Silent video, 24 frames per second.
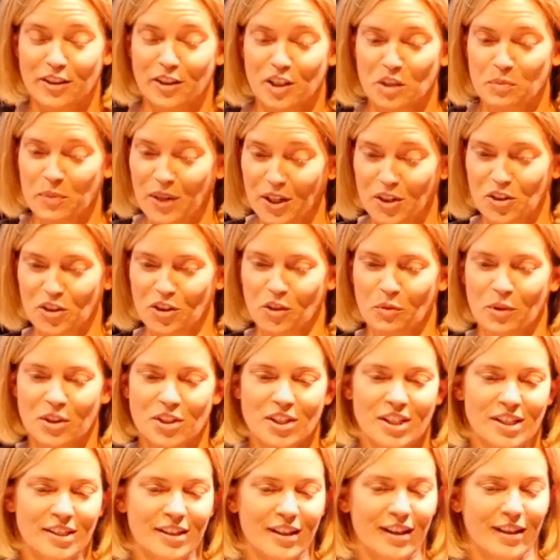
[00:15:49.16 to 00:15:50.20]
to this picture, which
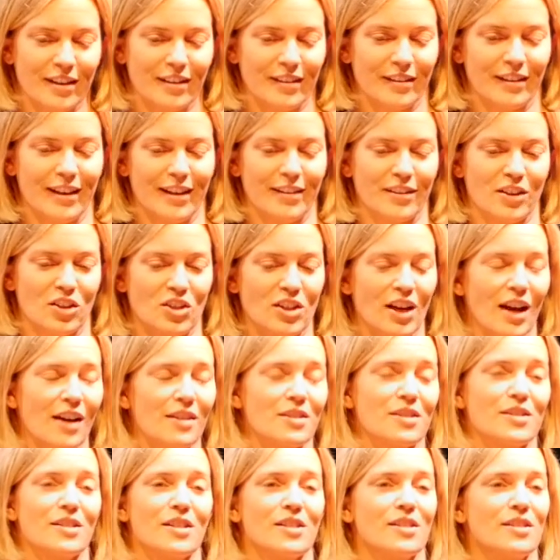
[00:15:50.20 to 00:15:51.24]
is that the
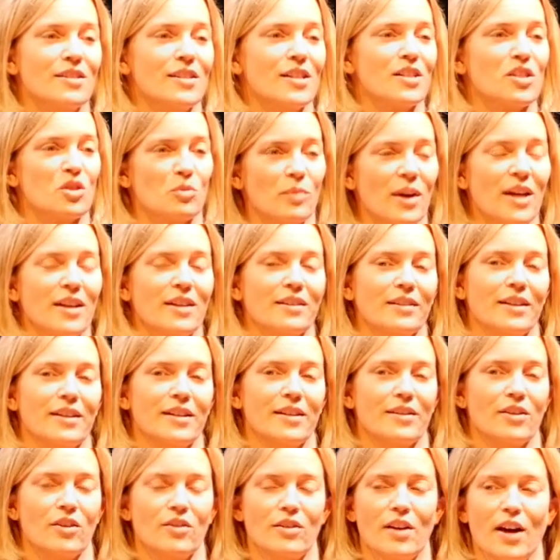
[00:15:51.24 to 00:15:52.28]
child's just
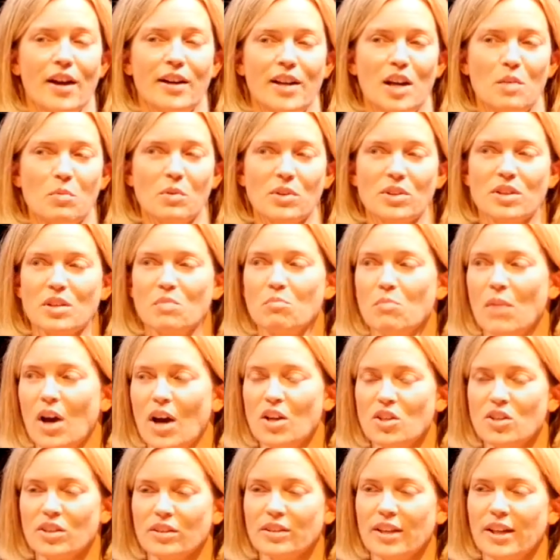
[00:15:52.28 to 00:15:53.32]
dysregulated. They're not able to
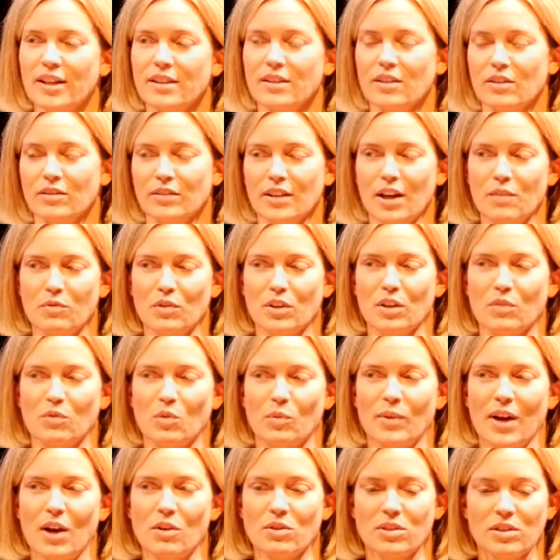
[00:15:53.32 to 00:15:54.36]
modulate their level of
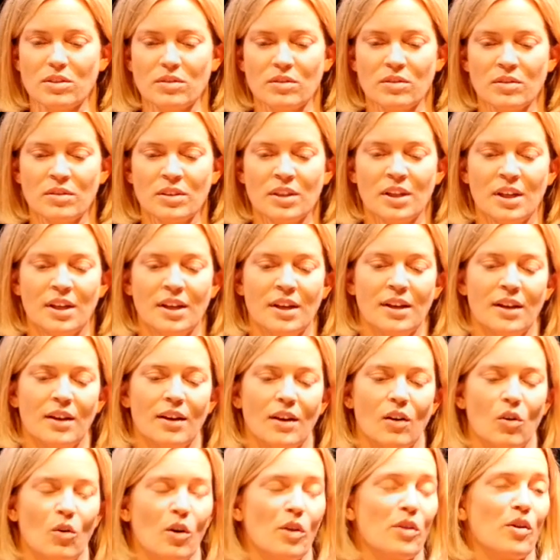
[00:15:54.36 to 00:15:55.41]
arousal
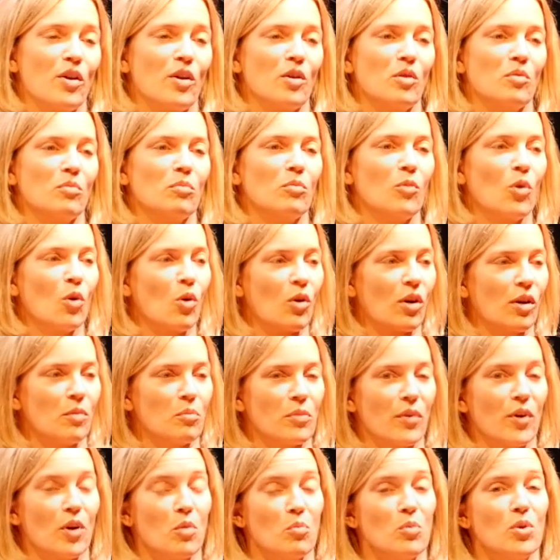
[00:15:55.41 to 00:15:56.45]
or
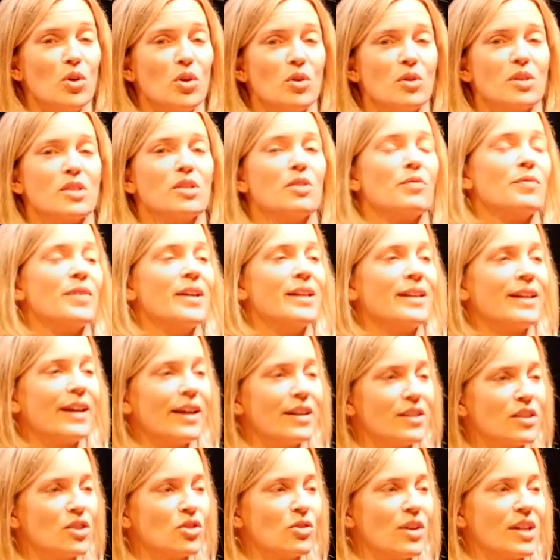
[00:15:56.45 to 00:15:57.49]
their mood. So they
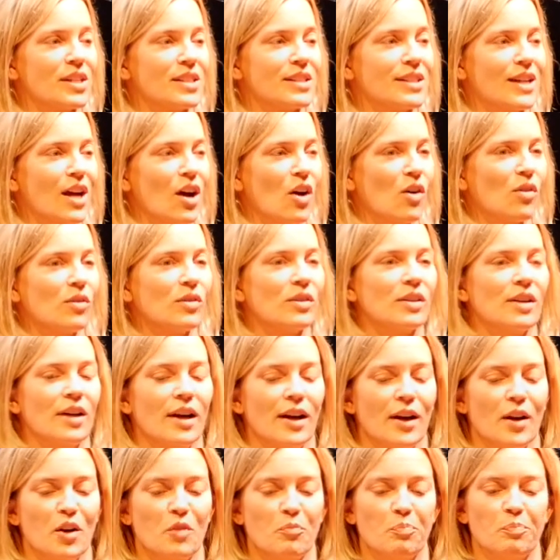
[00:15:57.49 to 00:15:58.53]
get stressed out,
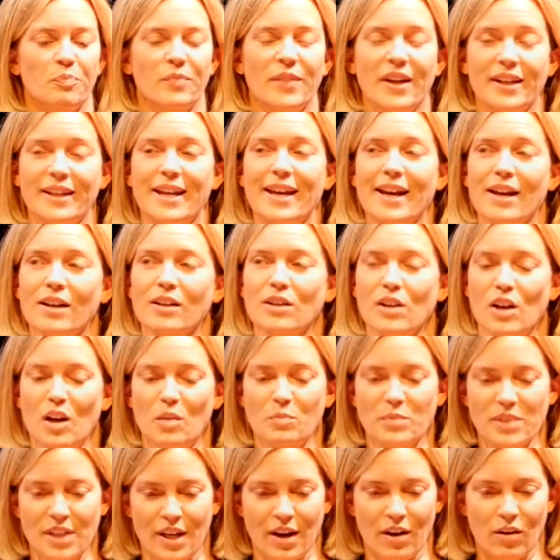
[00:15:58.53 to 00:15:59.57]
they can't
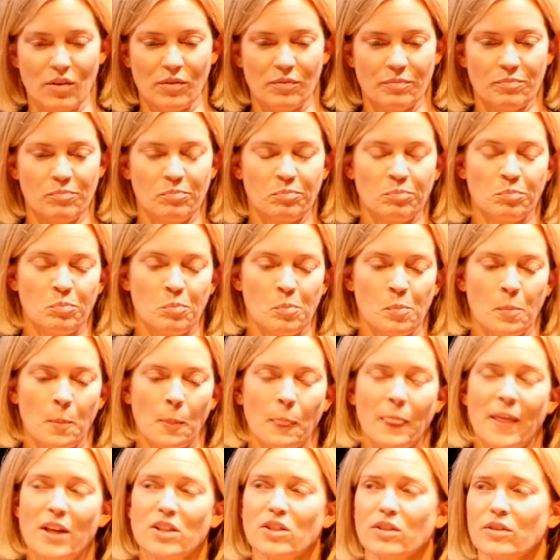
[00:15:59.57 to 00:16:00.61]
calm down.
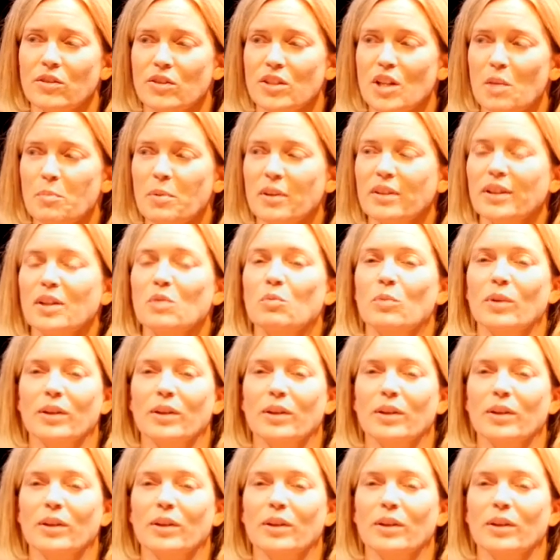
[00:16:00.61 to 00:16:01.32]
So they're typically